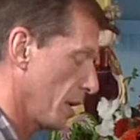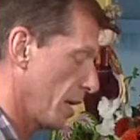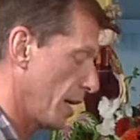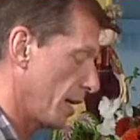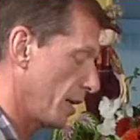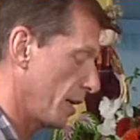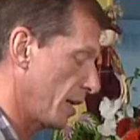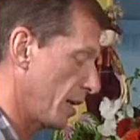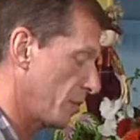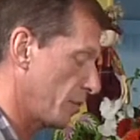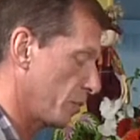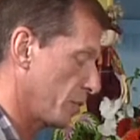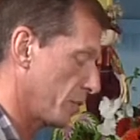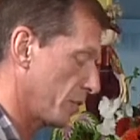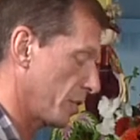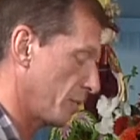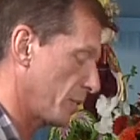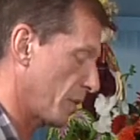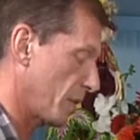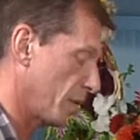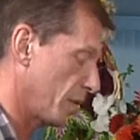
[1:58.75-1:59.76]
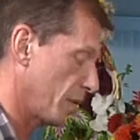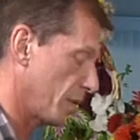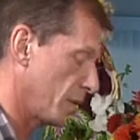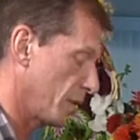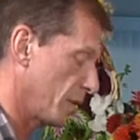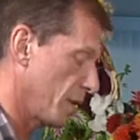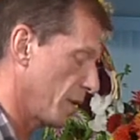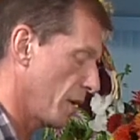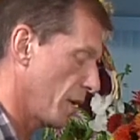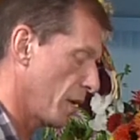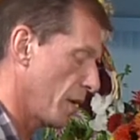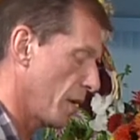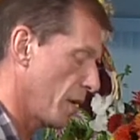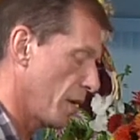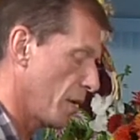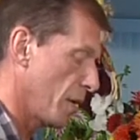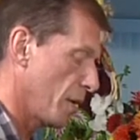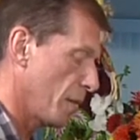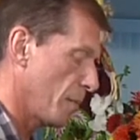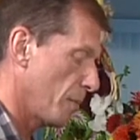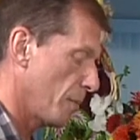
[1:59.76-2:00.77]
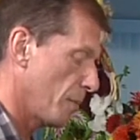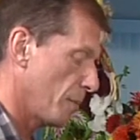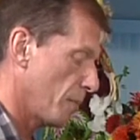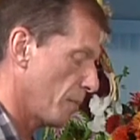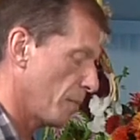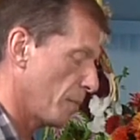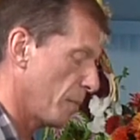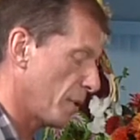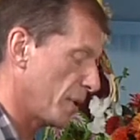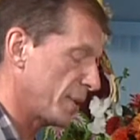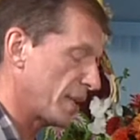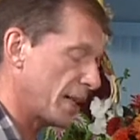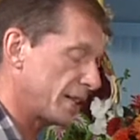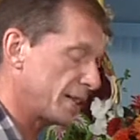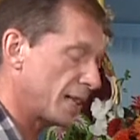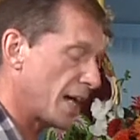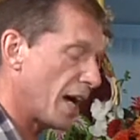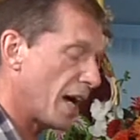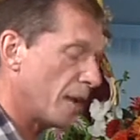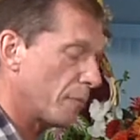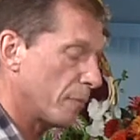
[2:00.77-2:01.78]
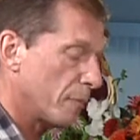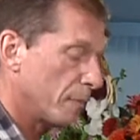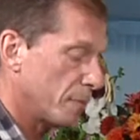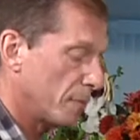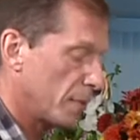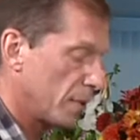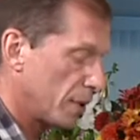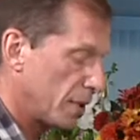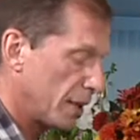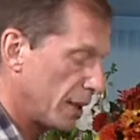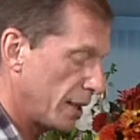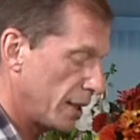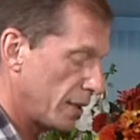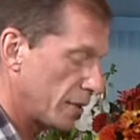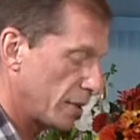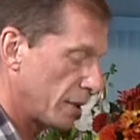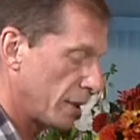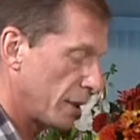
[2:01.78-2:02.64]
and I don't worry about it, but that top layer